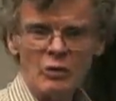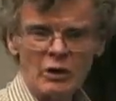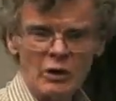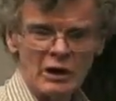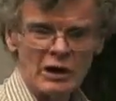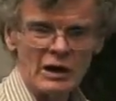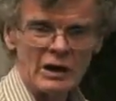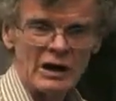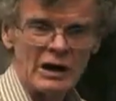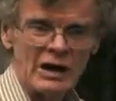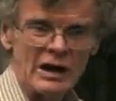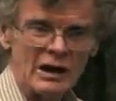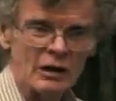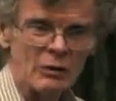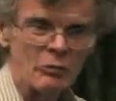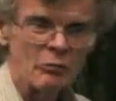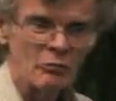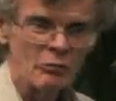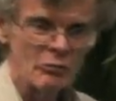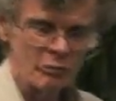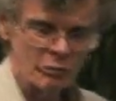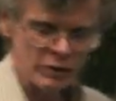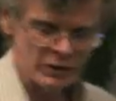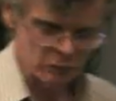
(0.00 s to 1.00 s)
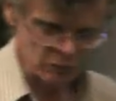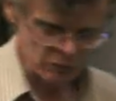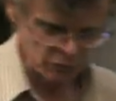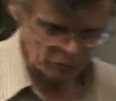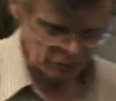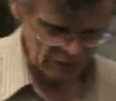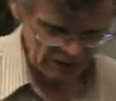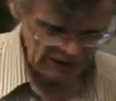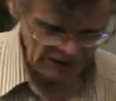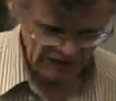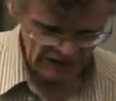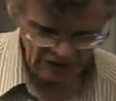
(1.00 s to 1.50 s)
uh, people
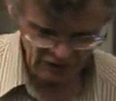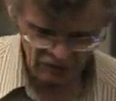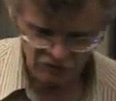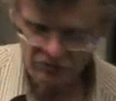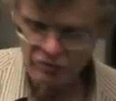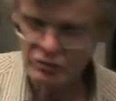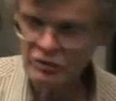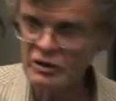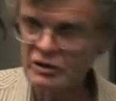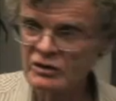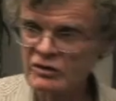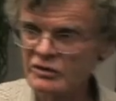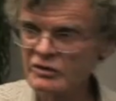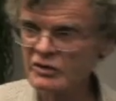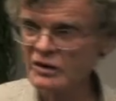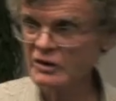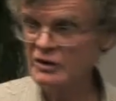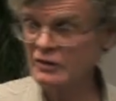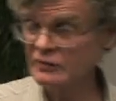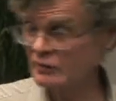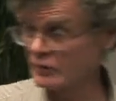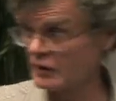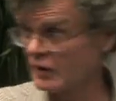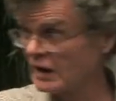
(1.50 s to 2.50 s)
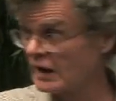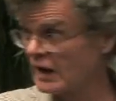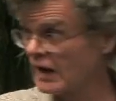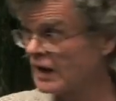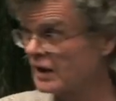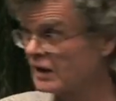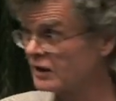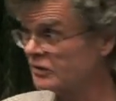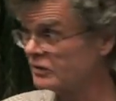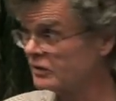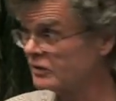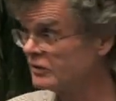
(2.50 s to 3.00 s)
buying insurance for their
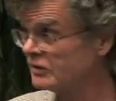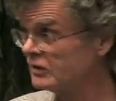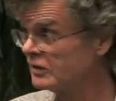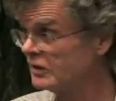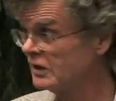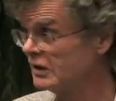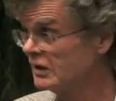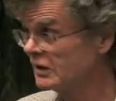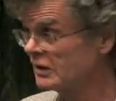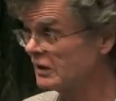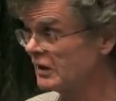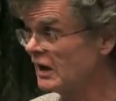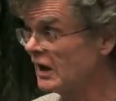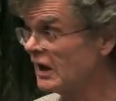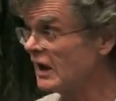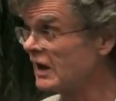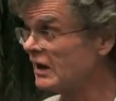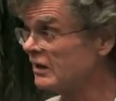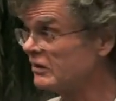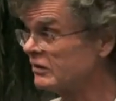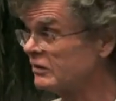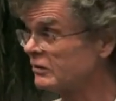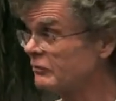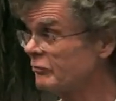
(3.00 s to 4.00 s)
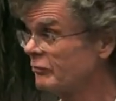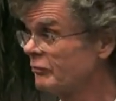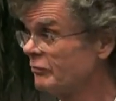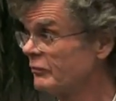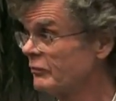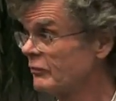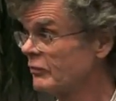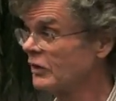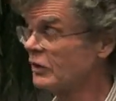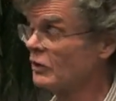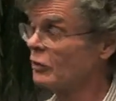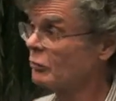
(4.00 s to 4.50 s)
houses and cars,
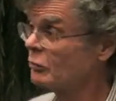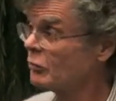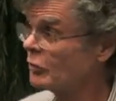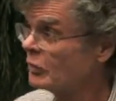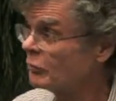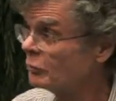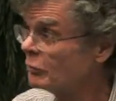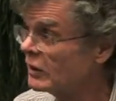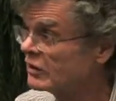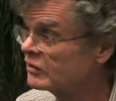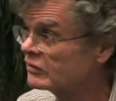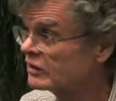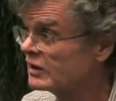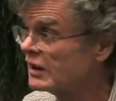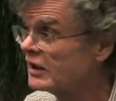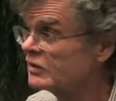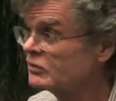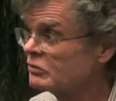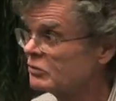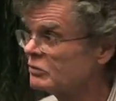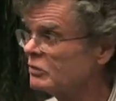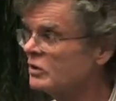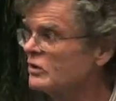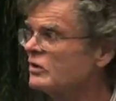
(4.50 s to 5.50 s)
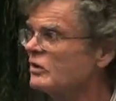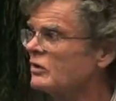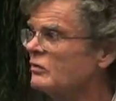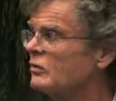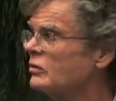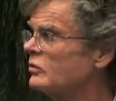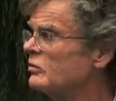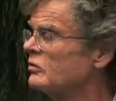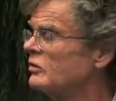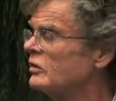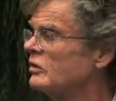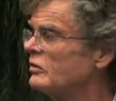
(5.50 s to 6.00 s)
where, where much less risk
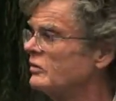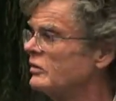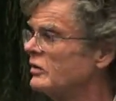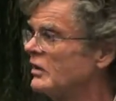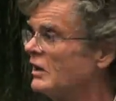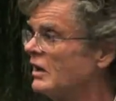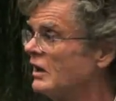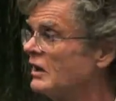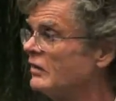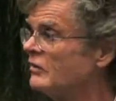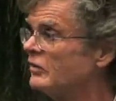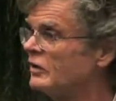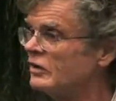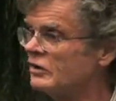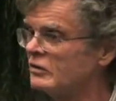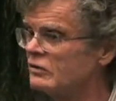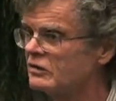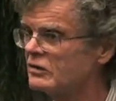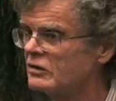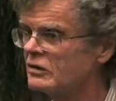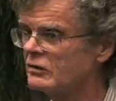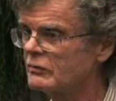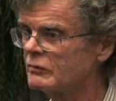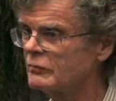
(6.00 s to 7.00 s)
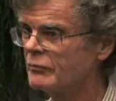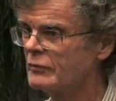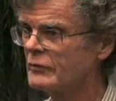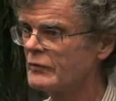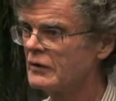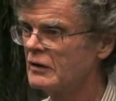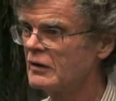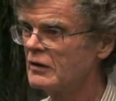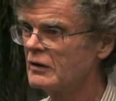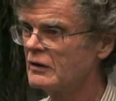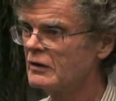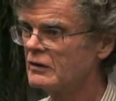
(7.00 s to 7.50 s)
aversion is evidenced.
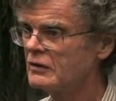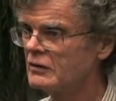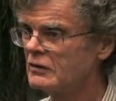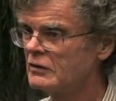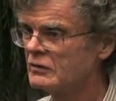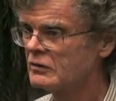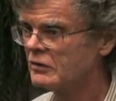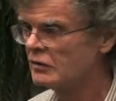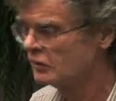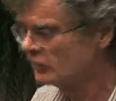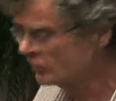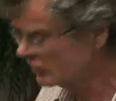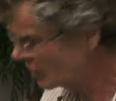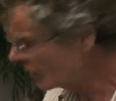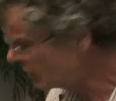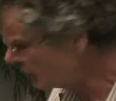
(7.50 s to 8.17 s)
So there's